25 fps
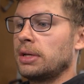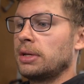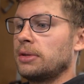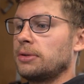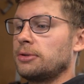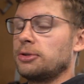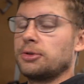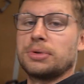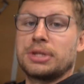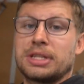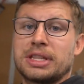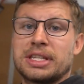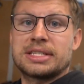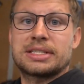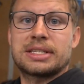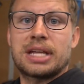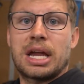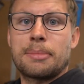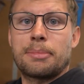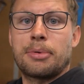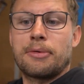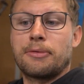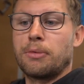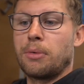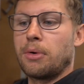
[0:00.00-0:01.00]
doing this
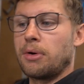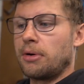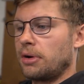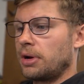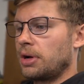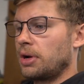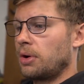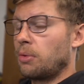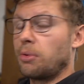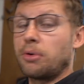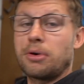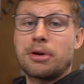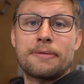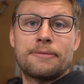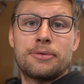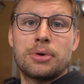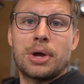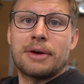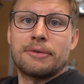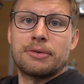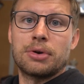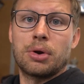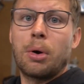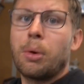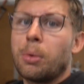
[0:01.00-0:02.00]
type of work, or if you
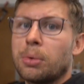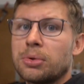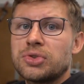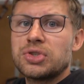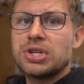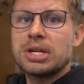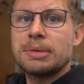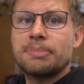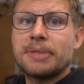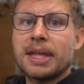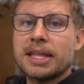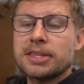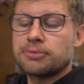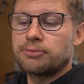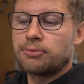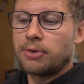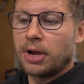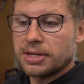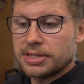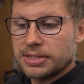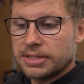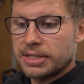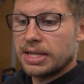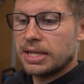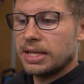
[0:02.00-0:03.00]
have an old Jeep that's
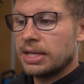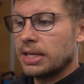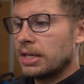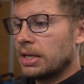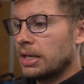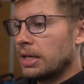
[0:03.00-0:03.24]
rusty,